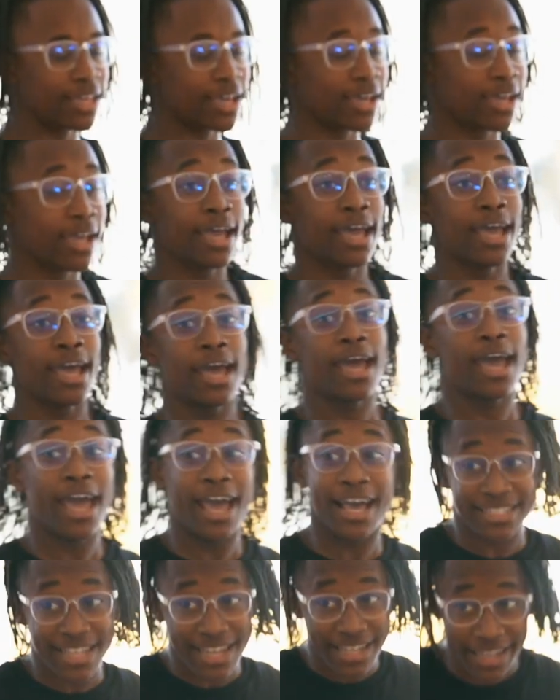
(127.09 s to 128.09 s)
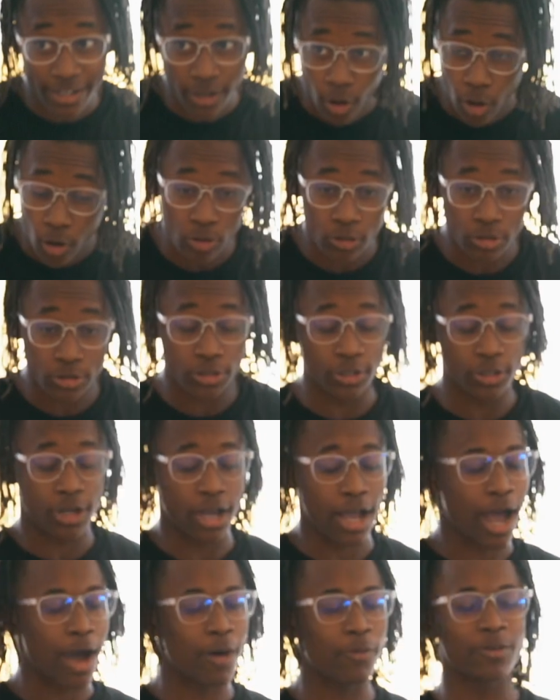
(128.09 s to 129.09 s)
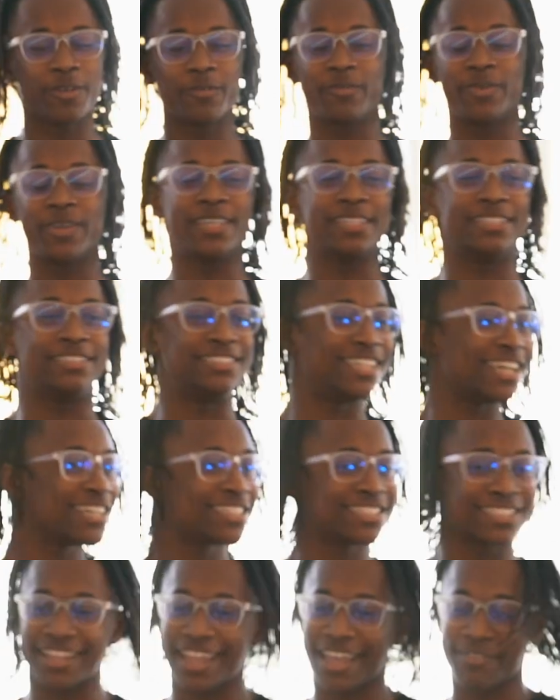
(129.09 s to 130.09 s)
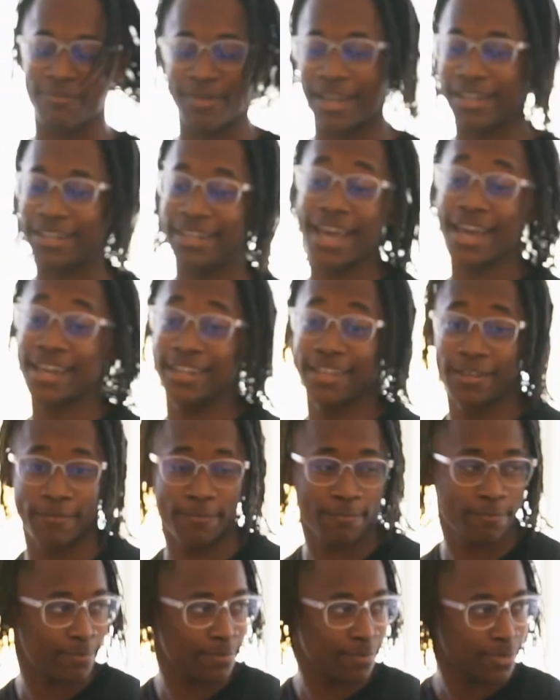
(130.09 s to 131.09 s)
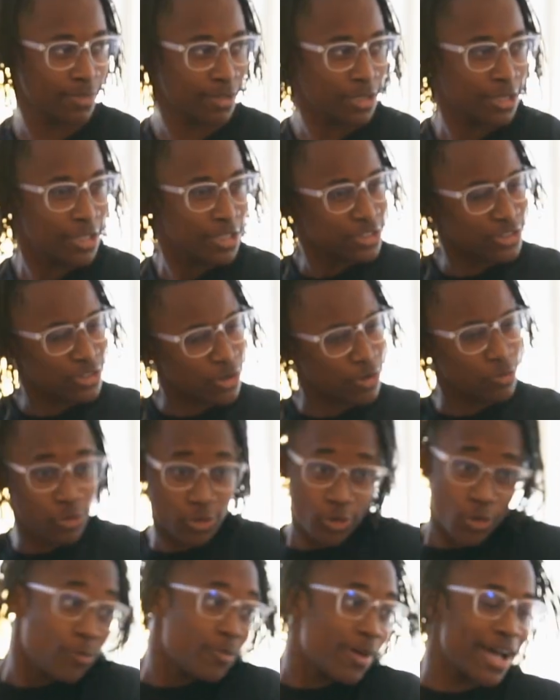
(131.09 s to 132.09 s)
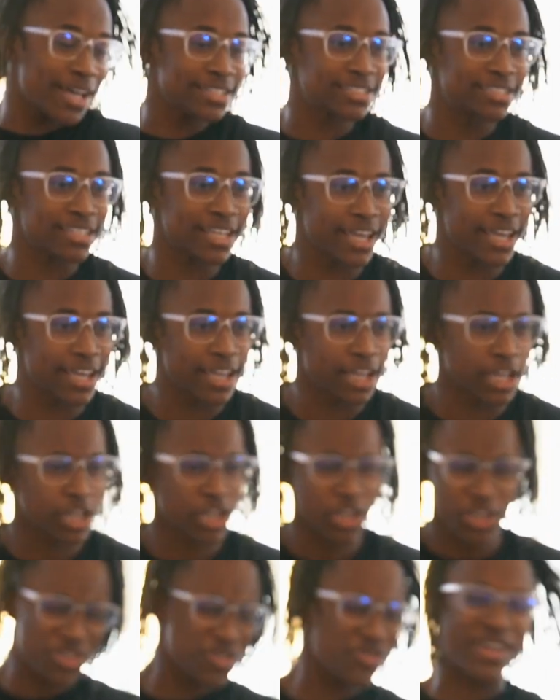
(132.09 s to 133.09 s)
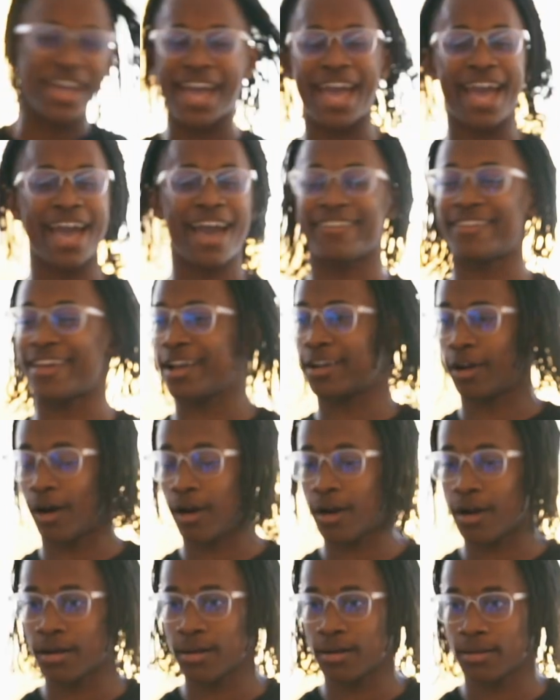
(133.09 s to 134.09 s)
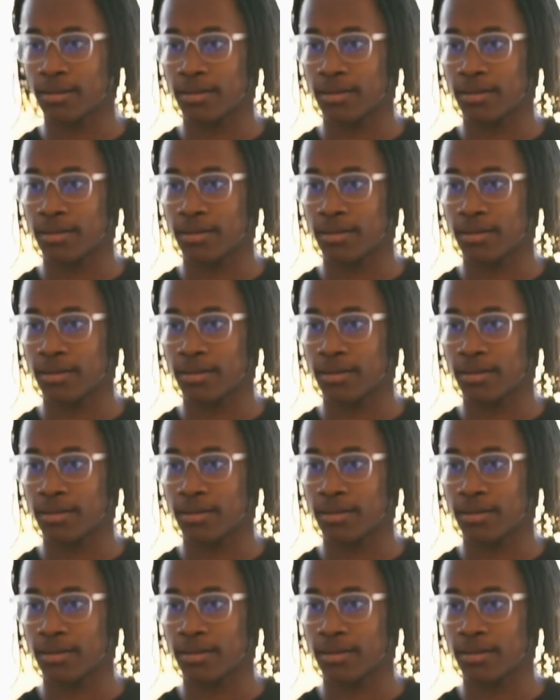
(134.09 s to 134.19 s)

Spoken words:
that as I get older, I want to be just like my daddy. Mm-hmm. So you might say, you can't have that car.